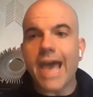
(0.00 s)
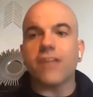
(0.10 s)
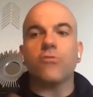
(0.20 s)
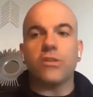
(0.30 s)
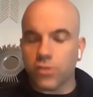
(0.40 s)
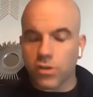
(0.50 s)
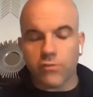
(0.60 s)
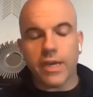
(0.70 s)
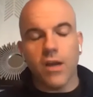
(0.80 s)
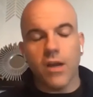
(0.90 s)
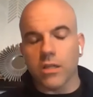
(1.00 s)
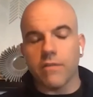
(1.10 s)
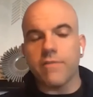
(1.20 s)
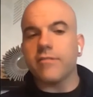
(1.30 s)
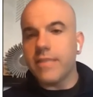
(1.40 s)
as we surveyed
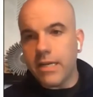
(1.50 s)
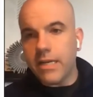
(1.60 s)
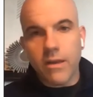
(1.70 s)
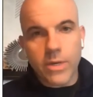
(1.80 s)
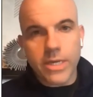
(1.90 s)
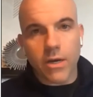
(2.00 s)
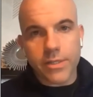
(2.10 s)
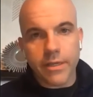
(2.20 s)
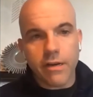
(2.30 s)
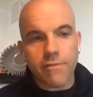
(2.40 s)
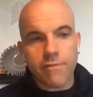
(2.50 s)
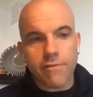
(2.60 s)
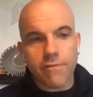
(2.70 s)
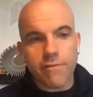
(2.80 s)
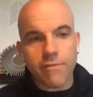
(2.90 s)
all of this data that we calculated from
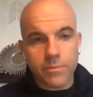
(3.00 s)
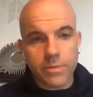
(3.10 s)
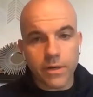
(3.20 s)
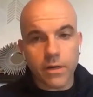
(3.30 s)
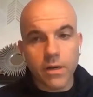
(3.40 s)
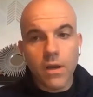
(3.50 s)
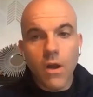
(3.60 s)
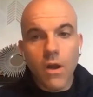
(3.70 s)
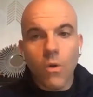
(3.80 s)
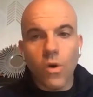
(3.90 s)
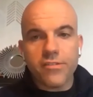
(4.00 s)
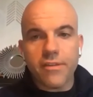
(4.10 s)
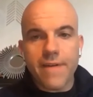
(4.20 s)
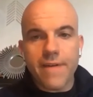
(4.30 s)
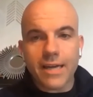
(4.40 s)
the supercomputer was
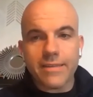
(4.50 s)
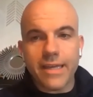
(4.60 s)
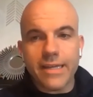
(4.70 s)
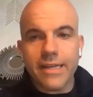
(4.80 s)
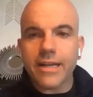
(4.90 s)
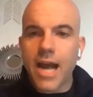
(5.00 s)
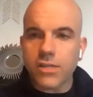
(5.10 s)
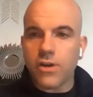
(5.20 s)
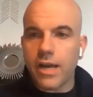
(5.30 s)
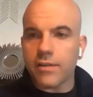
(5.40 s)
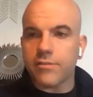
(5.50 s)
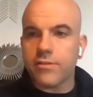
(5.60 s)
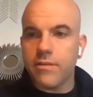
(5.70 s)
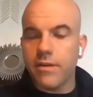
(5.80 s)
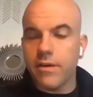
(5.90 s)
the fact that, in
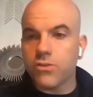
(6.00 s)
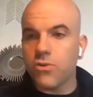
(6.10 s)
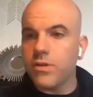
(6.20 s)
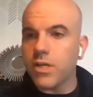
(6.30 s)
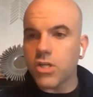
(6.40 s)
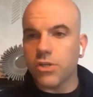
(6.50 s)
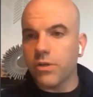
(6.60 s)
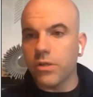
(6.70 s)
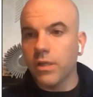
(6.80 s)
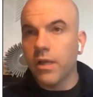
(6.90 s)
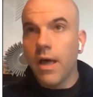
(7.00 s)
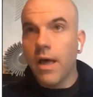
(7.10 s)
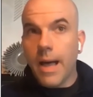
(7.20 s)
contrast to the traditional